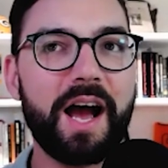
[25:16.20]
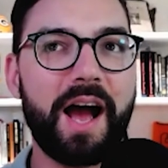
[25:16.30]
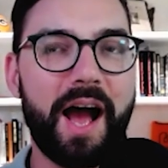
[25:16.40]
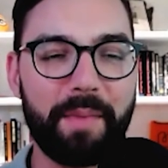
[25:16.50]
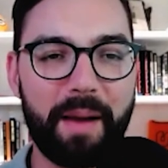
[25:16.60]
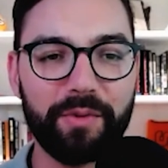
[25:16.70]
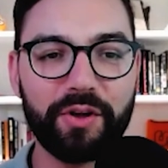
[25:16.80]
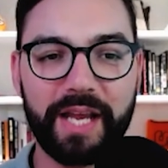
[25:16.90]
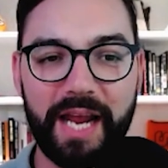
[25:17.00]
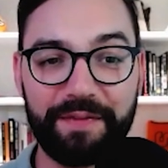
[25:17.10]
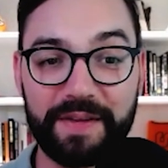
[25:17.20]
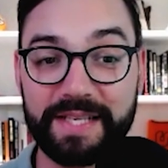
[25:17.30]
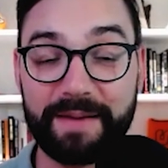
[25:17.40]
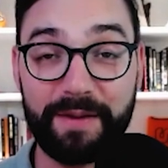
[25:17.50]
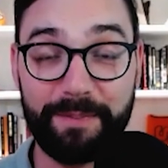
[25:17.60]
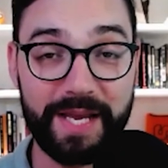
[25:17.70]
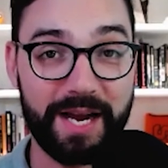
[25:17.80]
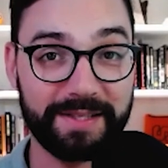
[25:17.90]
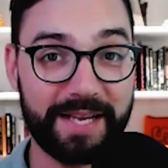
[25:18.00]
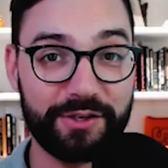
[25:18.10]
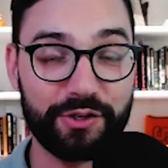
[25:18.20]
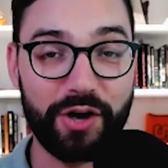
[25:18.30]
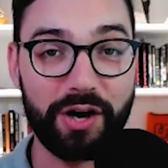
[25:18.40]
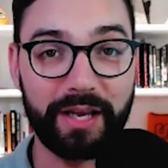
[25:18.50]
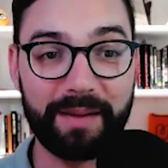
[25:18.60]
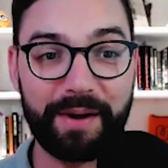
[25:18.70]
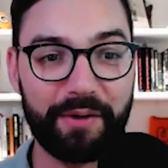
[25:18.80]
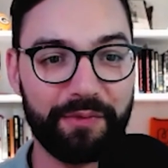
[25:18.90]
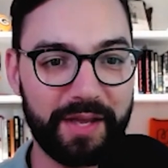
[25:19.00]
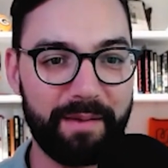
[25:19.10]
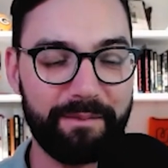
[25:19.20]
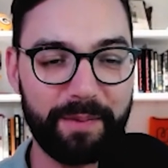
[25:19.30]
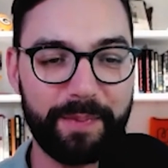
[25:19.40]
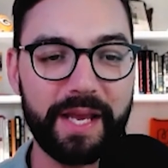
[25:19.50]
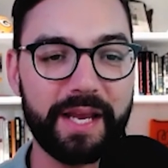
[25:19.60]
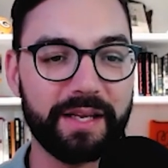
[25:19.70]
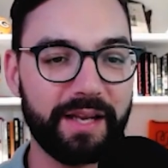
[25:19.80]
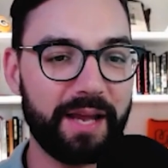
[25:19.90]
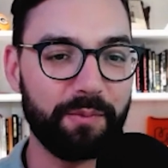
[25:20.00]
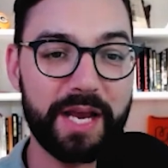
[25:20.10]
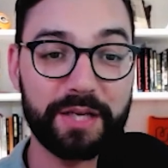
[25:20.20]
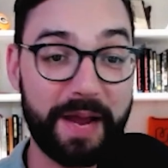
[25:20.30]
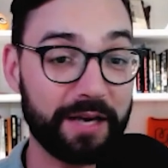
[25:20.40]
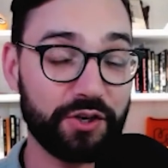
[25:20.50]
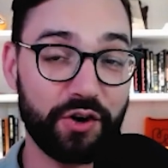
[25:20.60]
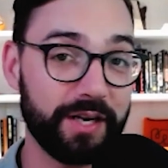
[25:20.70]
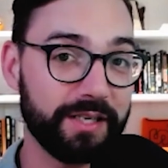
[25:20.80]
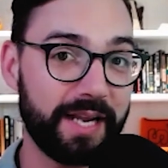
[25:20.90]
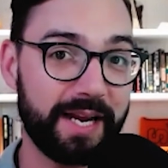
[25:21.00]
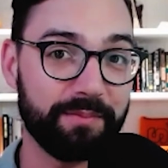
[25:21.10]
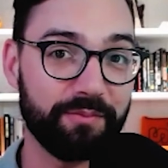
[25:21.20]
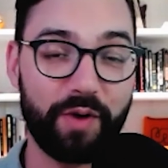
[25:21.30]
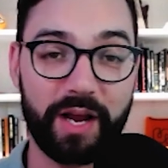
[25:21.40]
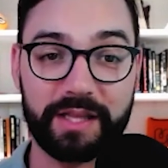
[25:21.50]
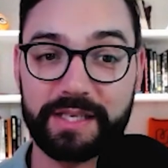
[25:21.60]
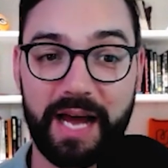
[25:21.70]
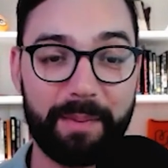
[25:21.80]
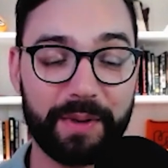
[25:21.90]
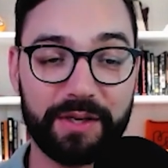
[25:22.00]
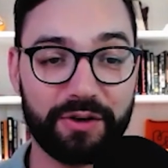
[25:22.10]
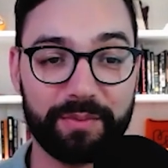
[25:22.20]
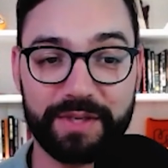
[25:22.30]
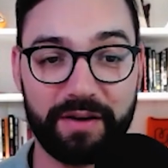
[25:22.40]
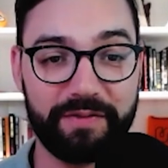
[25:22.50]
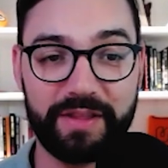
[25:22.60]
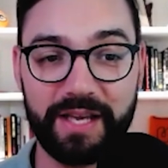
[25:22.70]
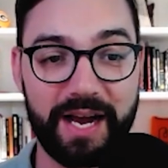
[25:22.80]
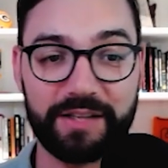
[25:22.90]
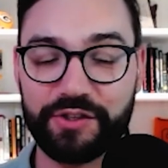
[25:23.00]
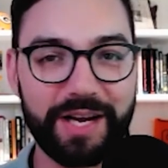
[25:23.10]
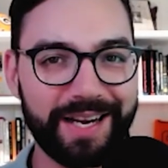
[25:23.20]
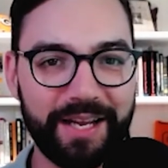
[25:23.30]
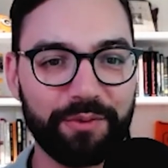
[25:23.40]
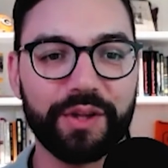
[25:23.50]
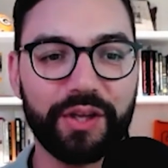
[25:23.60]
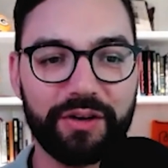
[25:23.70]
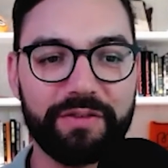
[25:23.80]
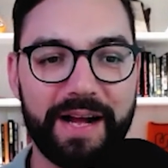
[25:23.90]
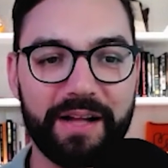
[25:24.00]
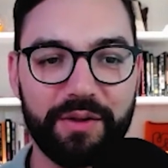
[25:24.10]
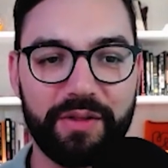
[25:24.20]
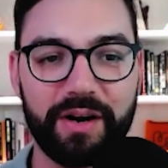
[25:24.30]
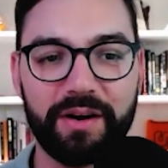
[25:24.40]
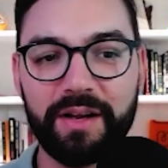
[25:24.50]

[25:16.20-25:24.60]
I'm looking at these MVP odds as you're talking about the MVP, and we expect Curry and Tatum right at the top in terms of the odds. You're not getting really good value there.